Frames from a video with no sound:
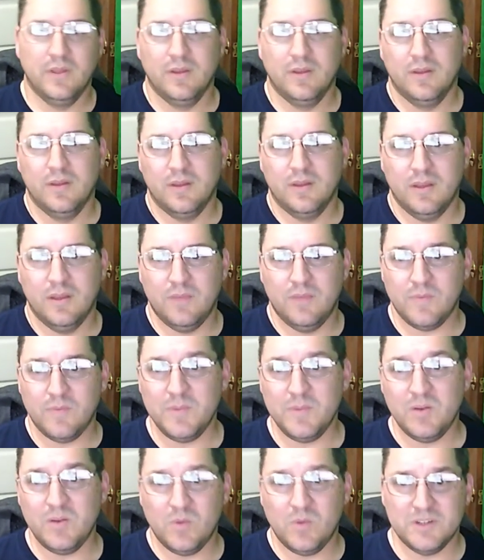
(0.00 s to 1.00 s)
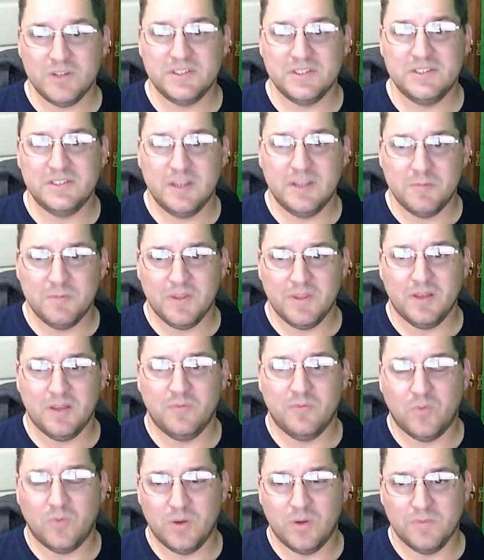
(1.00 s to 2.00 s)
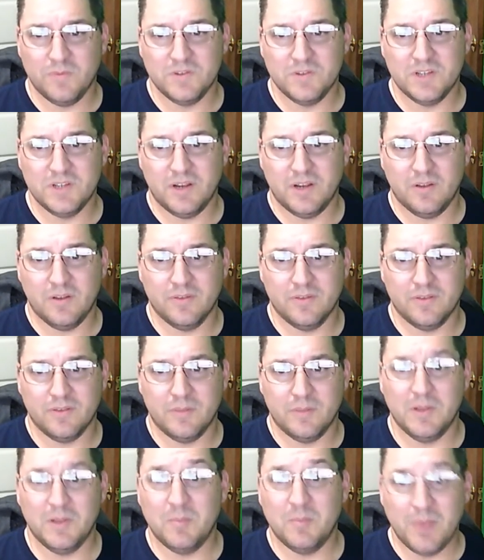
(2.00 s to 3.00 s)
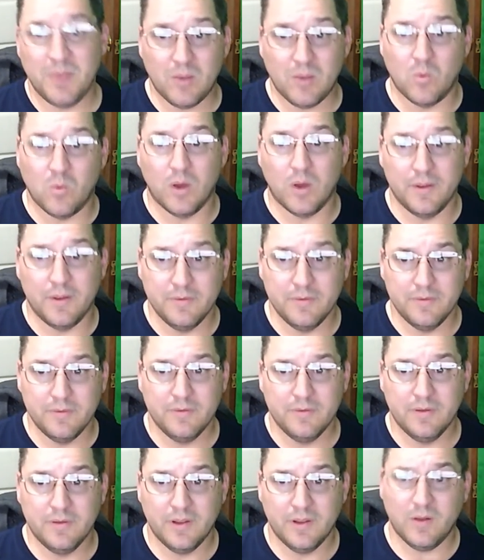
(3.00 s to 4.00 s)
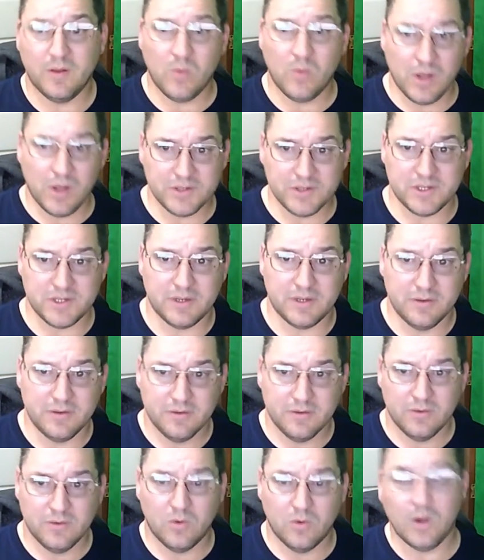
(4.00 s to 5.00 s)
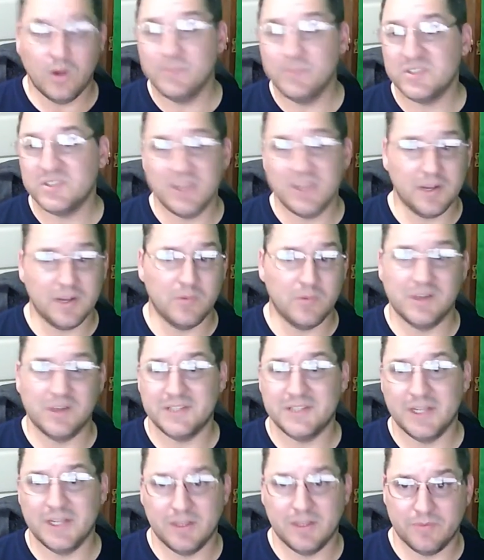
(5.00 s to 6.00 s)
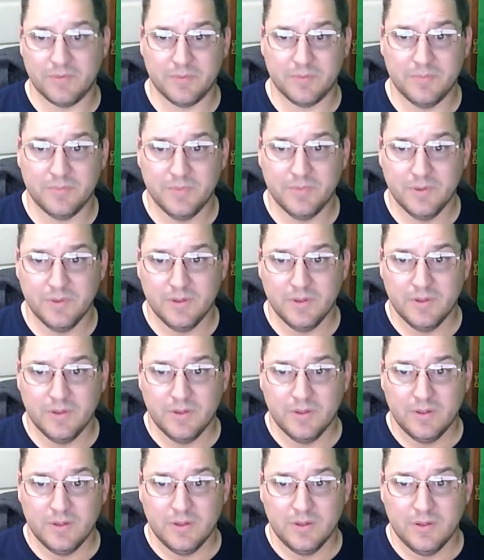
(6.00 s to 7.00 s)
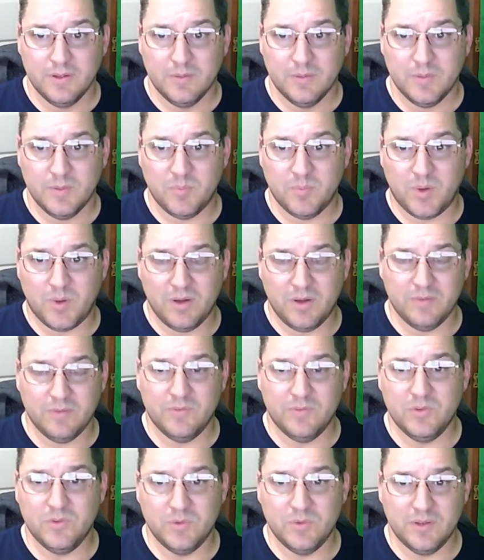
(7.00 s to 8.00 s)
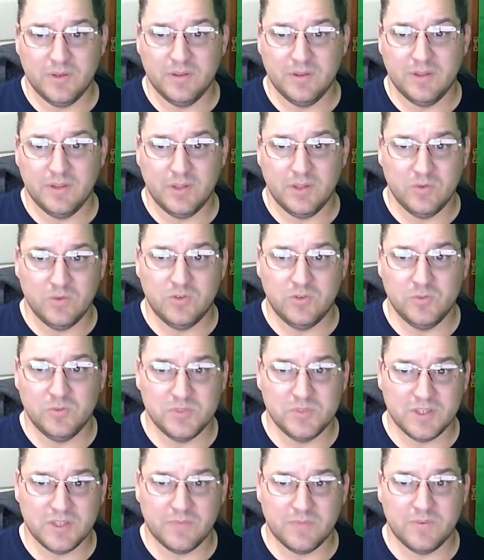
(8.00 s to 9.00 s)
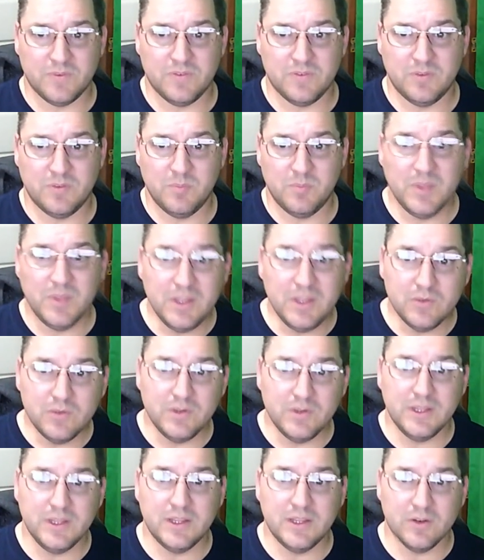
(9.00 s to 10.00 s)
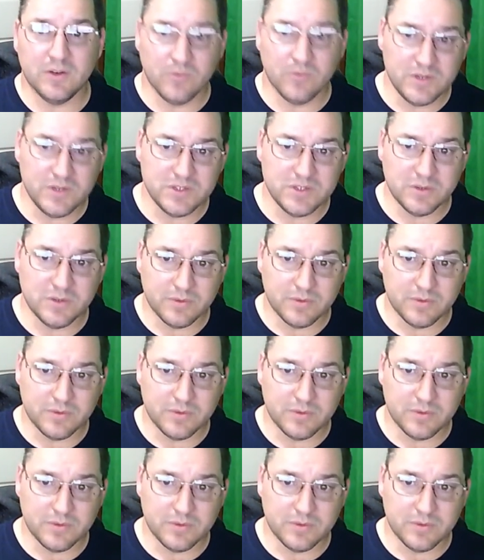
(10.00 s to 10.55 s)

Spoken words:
If I'm going to watch the same thing on 4 different channels, I'm going to pick one and I'll watch it. Or I'm just not going to watch any of them. I mean, part of doing the YouTube stuff is to be unique and original.